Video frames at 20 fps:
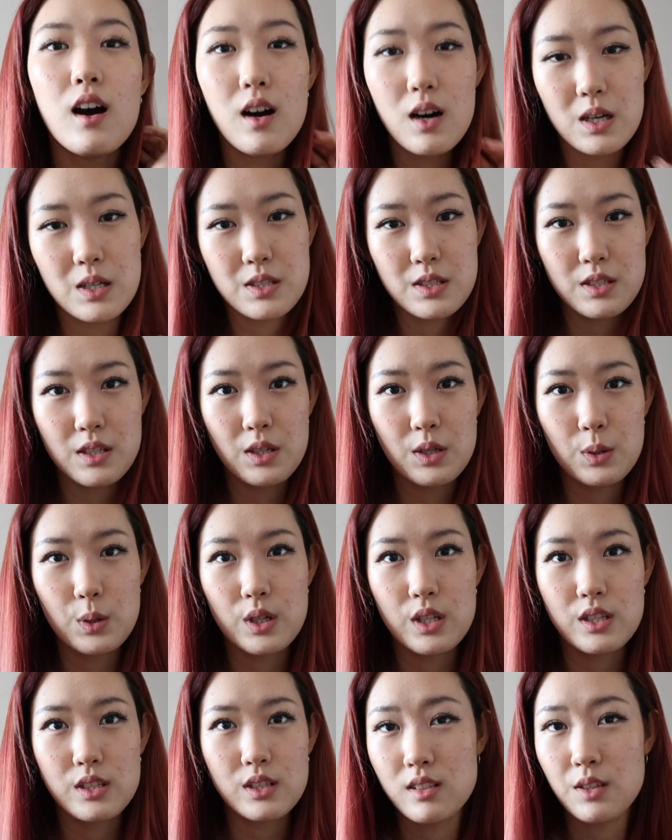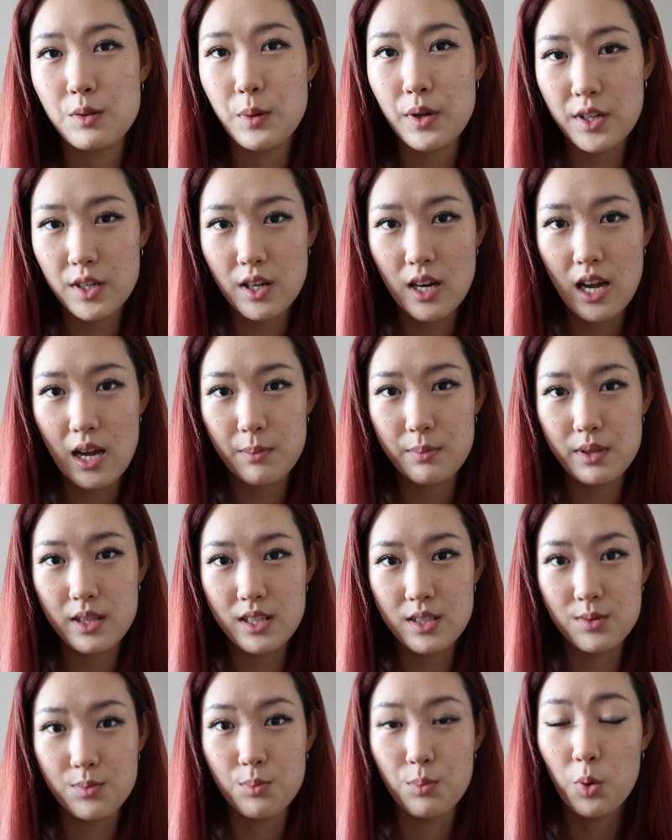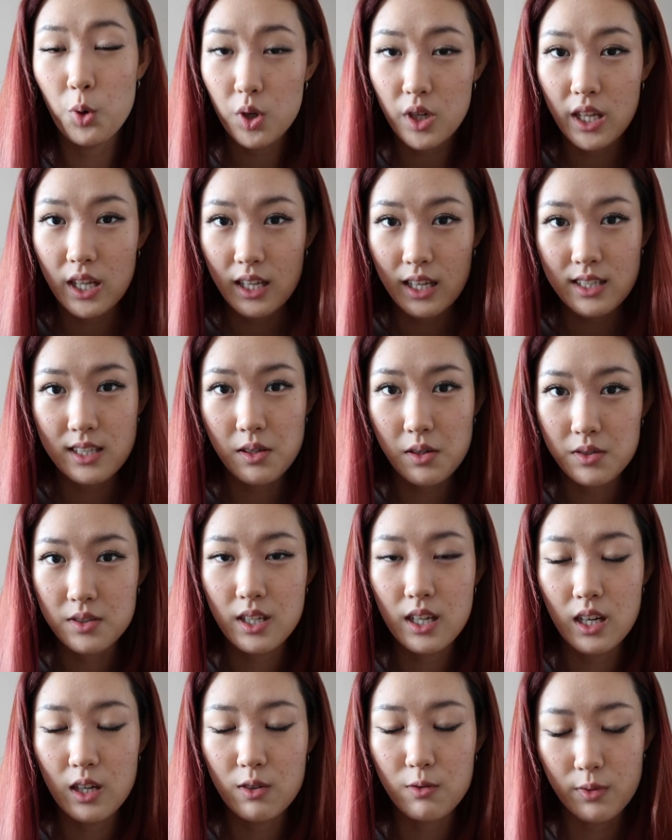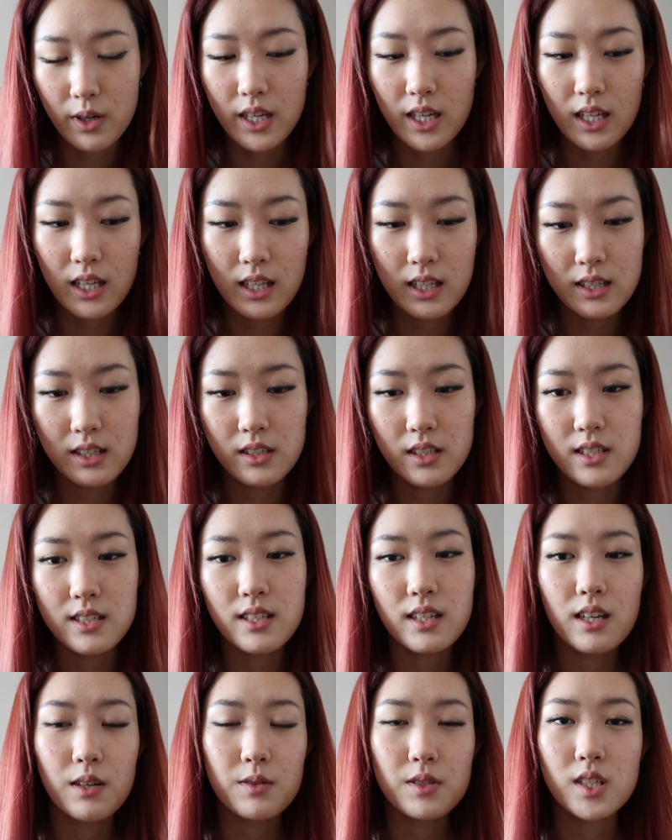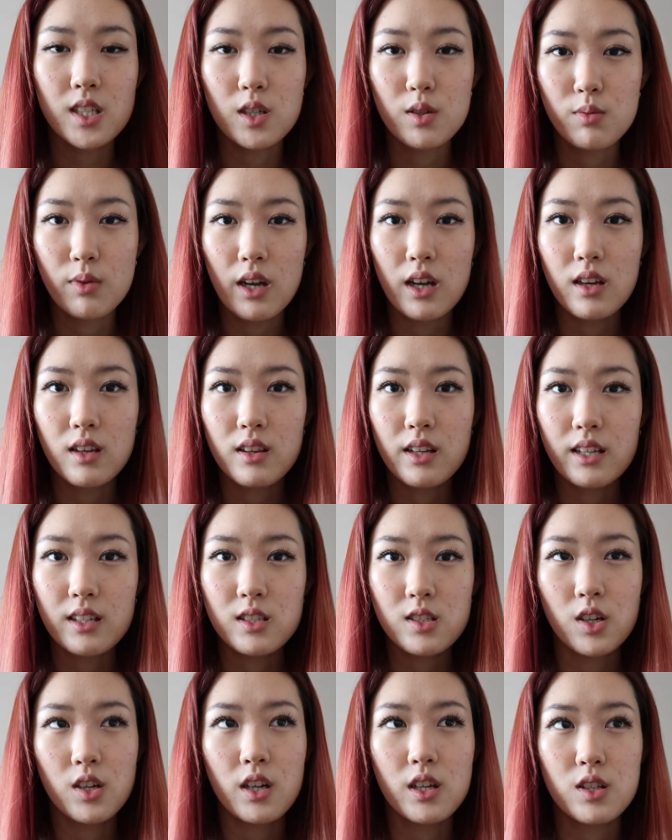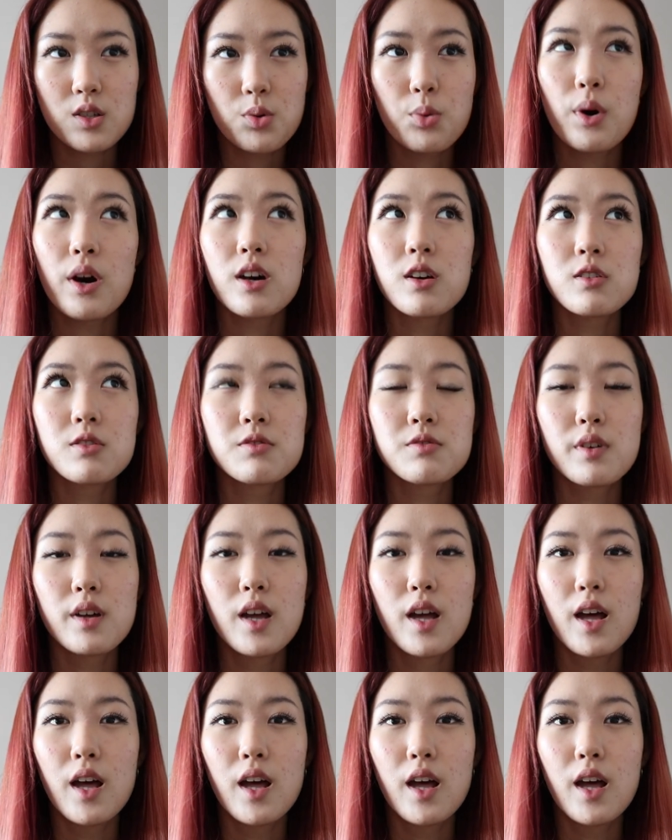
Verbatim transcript: Also, the weather app this morning as I was getting ready literally said it was gonna rain like starting 12,